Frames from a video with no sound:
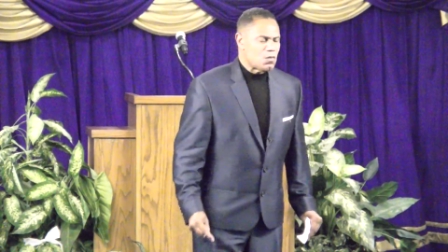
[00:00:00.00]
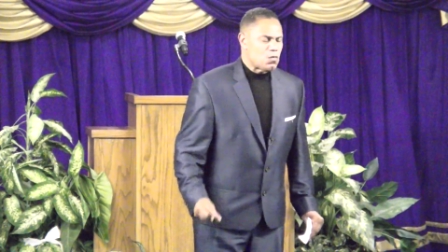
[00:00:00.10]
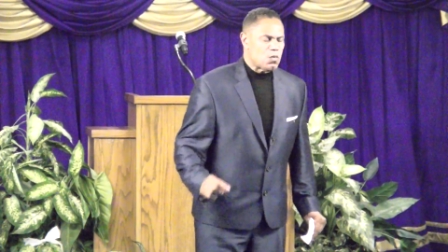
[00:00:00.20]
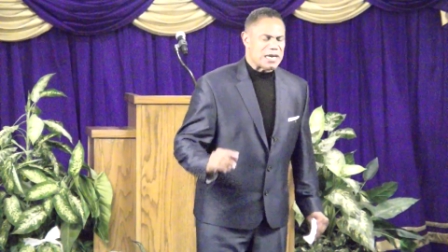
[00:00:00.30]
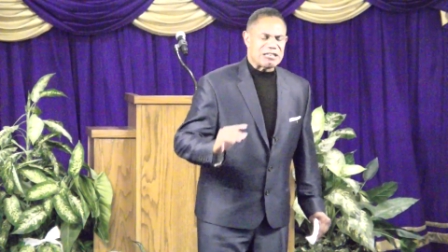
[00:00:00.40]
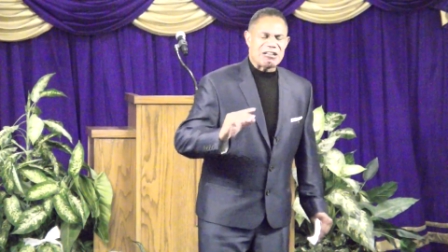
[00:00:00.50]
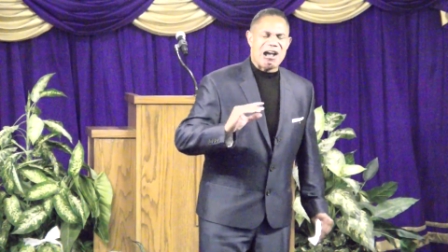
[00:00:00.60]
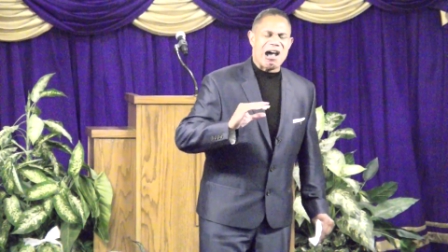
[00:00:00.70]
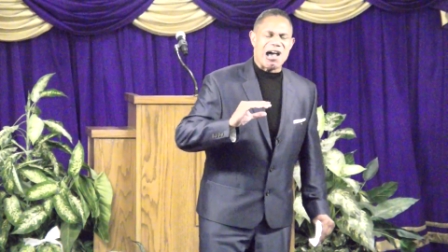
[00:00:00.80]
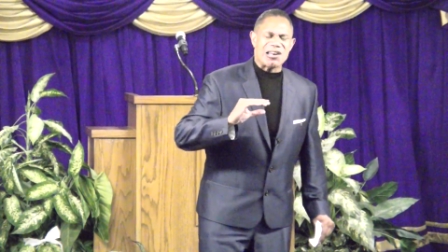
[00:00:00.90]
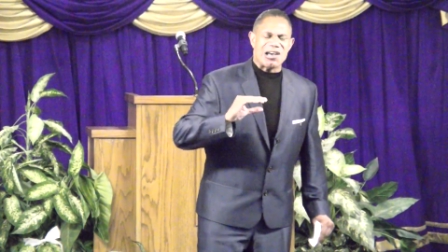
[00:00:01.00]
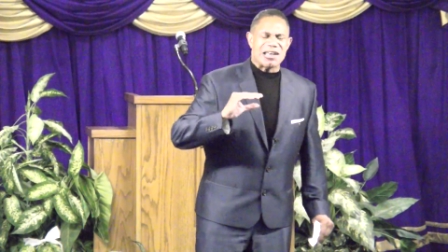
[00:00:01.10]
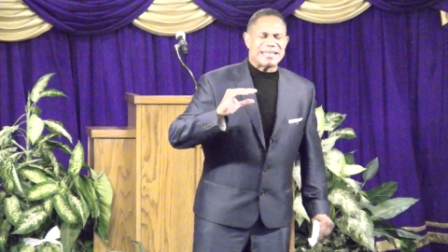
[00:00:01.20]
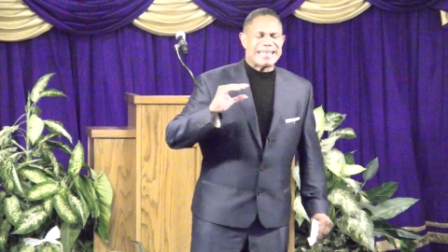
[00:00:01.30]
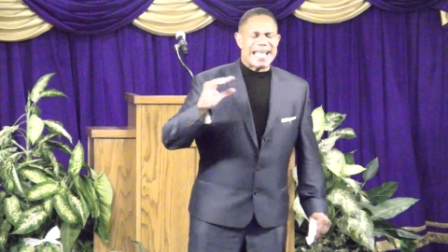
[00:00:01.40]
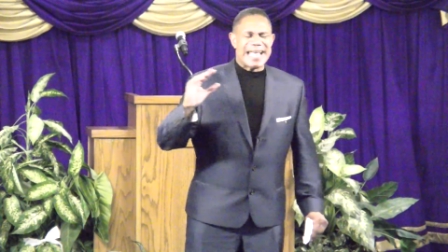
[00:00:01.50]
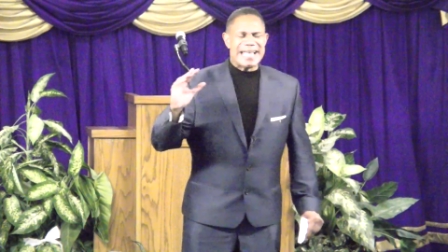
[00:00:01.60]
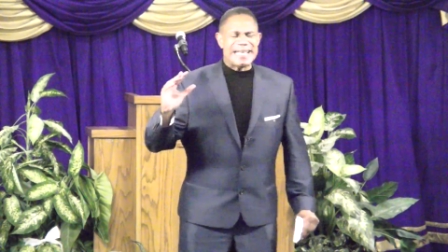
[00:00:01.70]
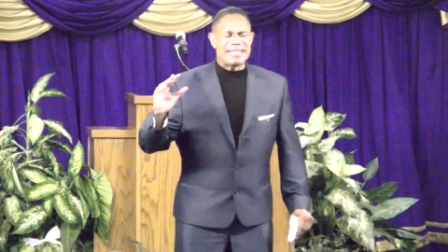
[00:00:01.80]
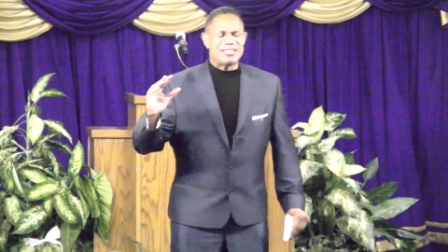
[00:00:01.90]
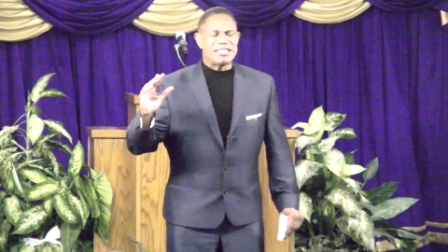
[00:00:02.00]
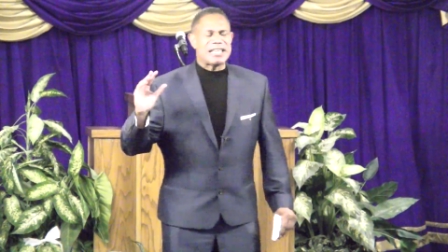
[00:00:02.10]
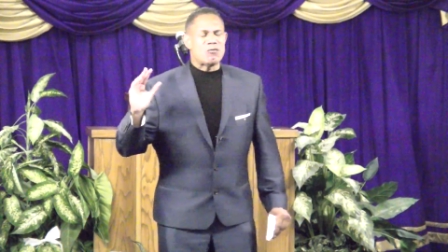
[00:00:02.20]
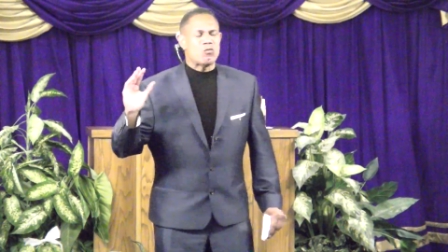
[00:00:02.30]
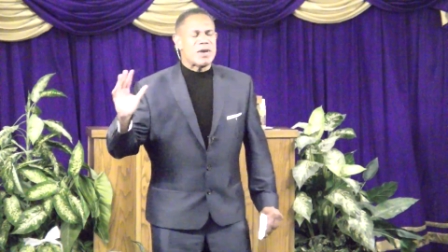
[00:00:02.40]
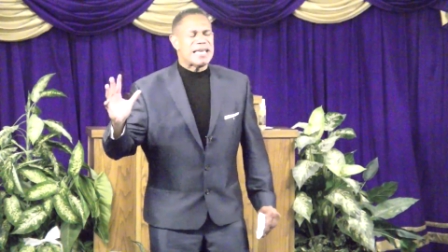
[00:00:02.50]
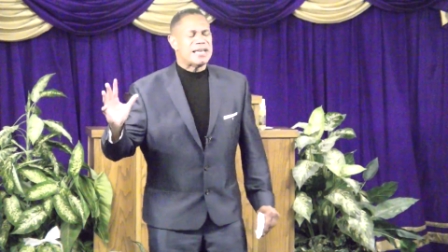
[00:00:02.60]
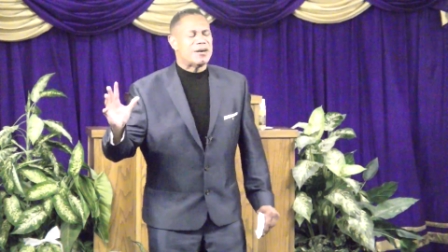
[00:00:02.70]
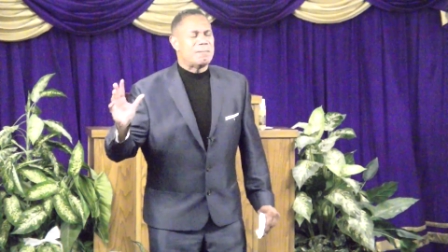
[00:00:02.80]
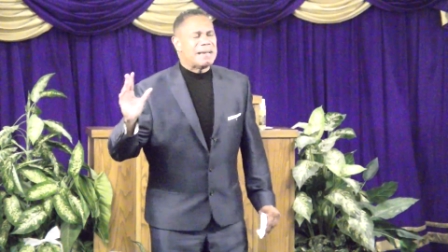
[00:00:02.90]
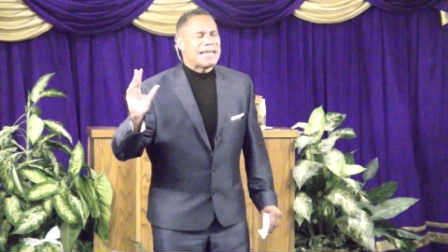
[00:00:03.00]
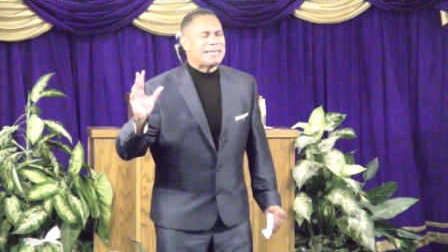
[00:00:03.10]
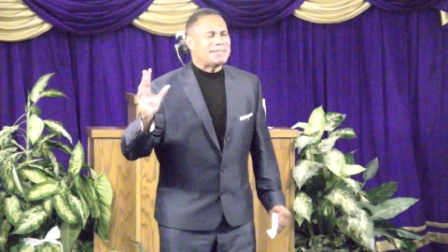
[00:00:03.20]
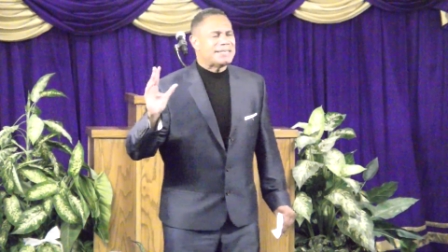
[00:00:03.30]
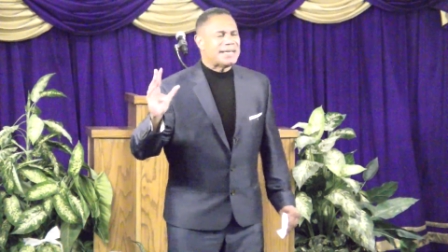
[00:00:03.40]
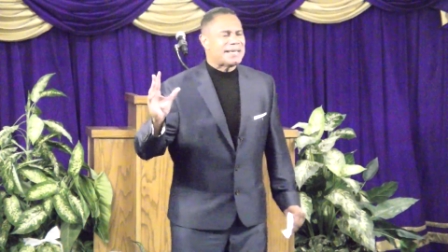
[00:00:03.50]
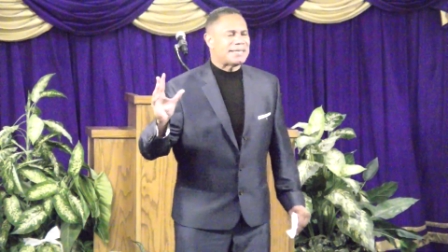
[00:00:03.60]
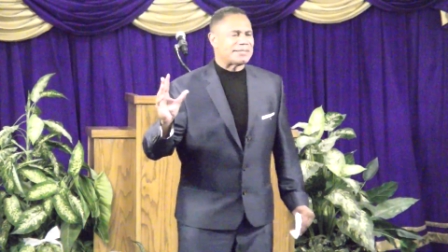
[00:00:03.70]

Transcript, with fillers: What God ordains, He will maintain.